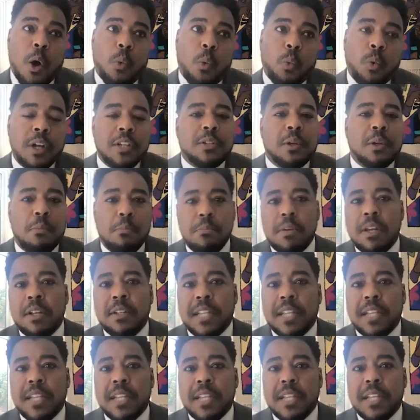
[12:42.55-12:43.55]
What does it mean
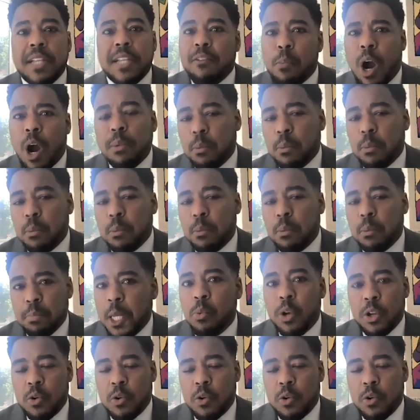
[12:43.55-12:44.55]
to have a problem
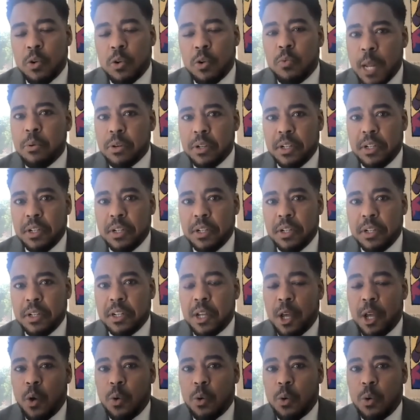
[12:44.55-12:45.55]
people in your neighborhood?